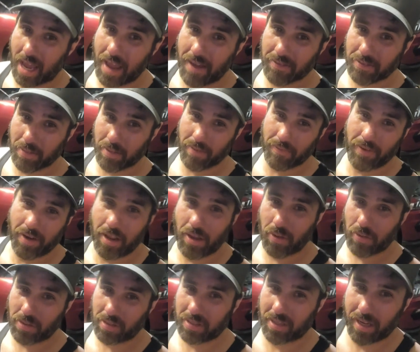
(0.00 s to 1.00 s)
I have some other
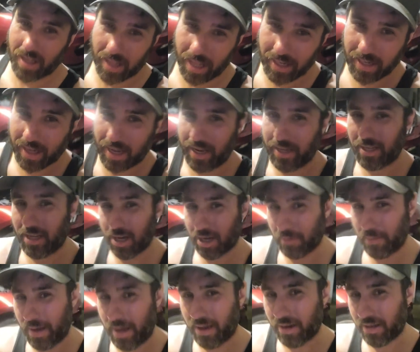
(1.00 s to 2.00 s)
videos that I like to kind of talk
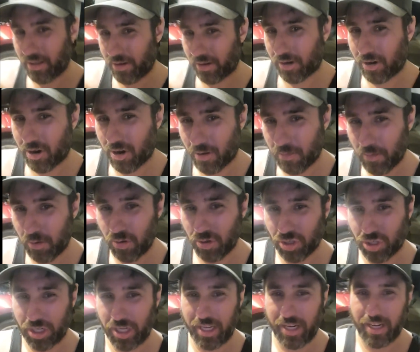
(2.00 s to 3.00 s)
about, other car
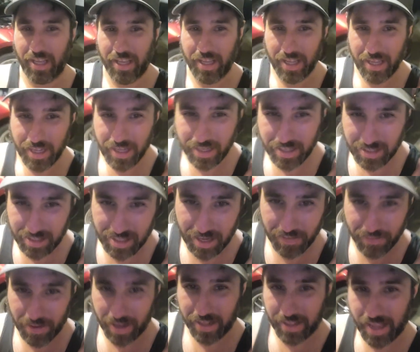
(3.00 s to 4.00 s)
bullshit,
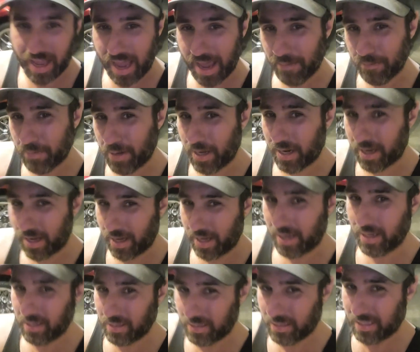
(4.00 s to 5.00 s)
stuff like that. But uh,
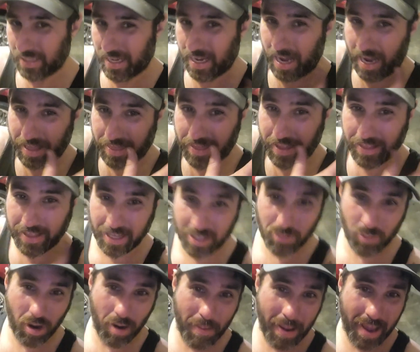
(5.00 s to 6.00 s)
I think
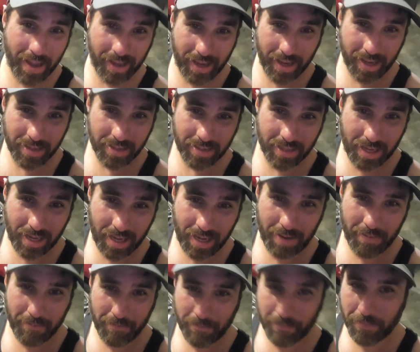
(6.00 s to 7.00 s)
that's where I'm at, guys.
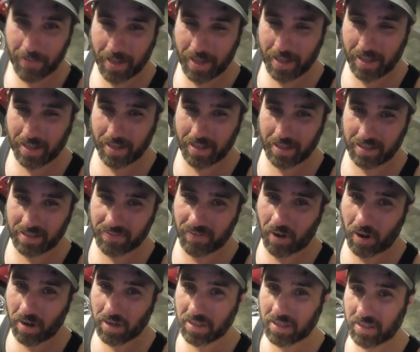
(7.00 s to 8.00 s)
Um, as
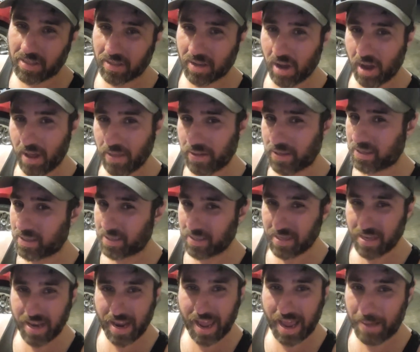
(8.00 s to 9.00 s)
far as this has gone, this has
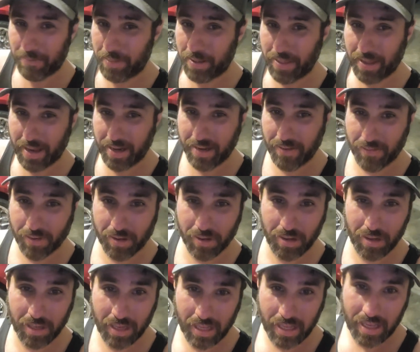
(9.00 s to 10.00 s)
not been that
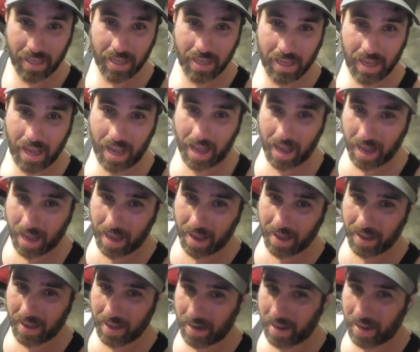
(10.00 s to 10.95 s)
difficult. Uh,